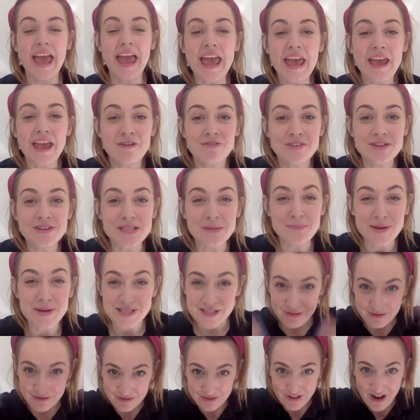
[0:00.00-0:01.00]
If there's a bit
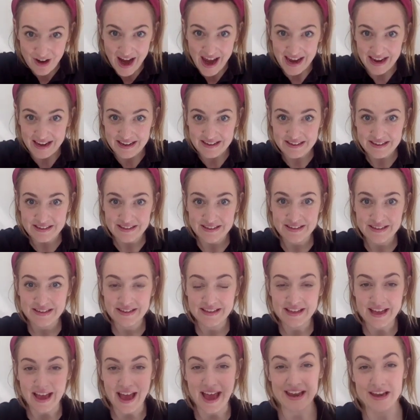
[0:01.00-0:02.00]
of rain
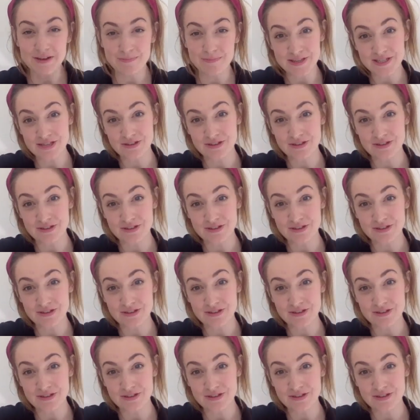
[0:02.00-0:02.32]
and a bit